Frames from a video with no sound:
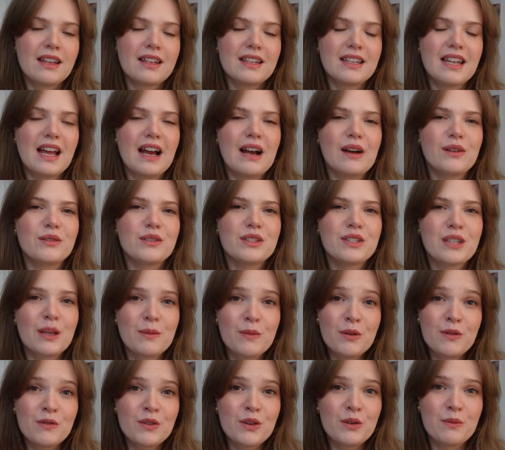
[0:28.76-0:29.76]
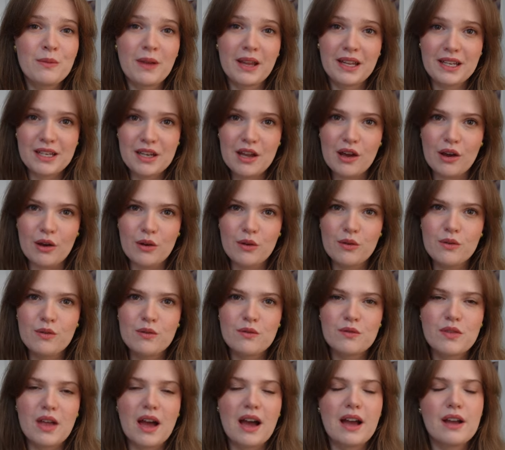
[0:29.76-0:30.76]
Now, some of you may know
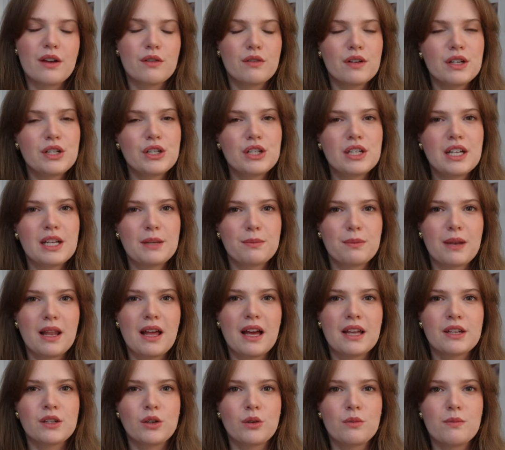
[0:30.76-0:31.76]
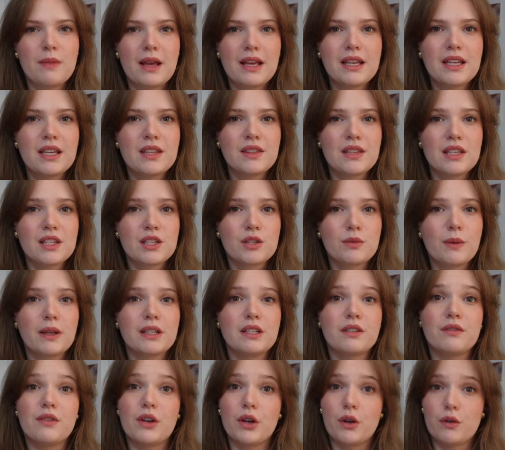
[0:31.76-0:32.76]
that I originally planned on making this
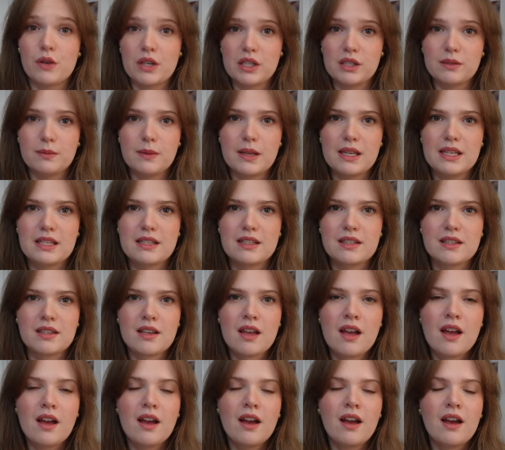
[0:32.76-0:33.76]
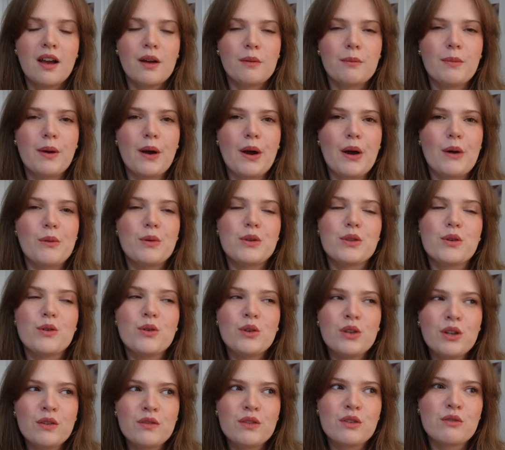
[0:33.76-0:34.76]
sweater for Christmas, but with
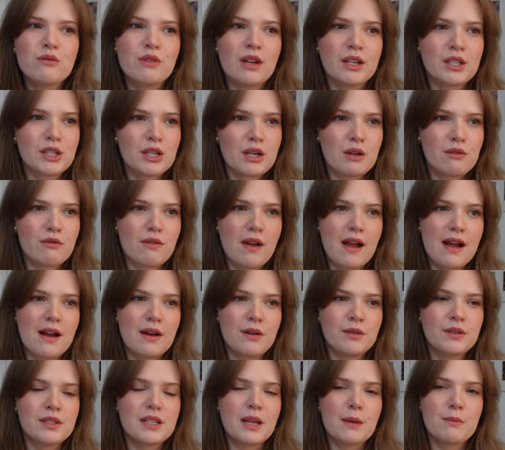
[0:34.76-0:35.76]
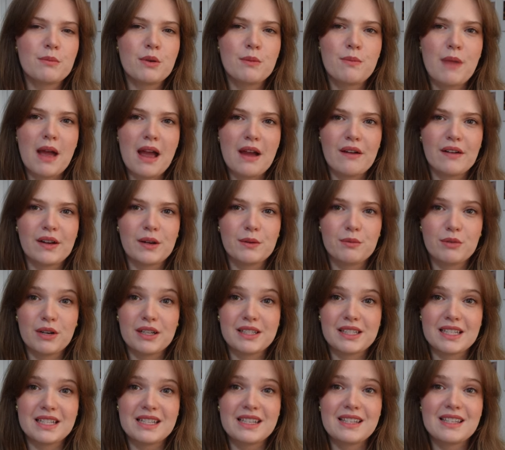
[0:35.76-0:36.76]
all of the rushing around and preparing
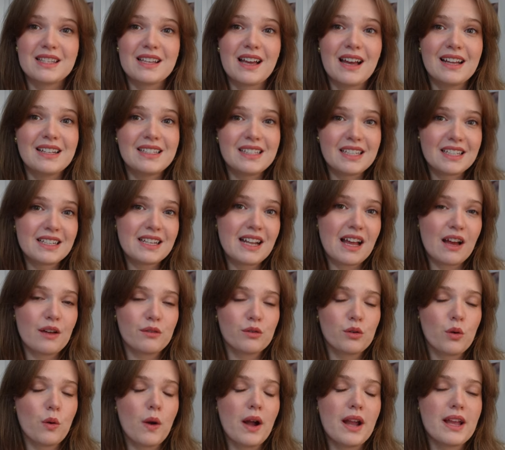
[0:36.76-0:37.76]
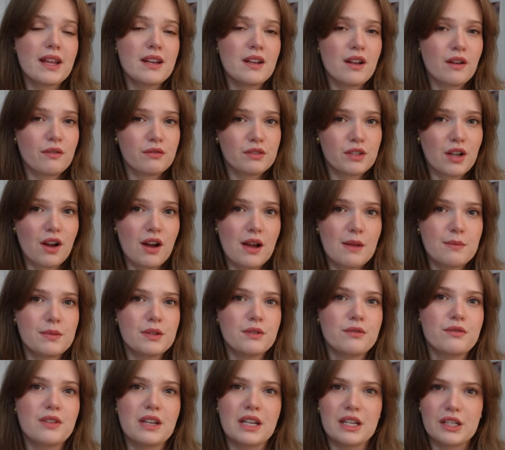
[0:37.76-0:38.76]
presents, I didn't have quite enough time
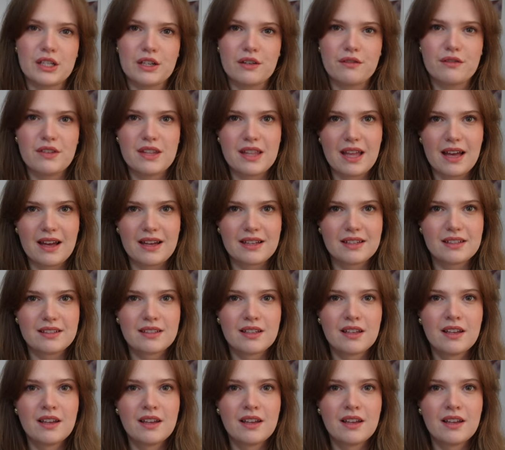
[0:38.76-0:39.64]
to finish it for that.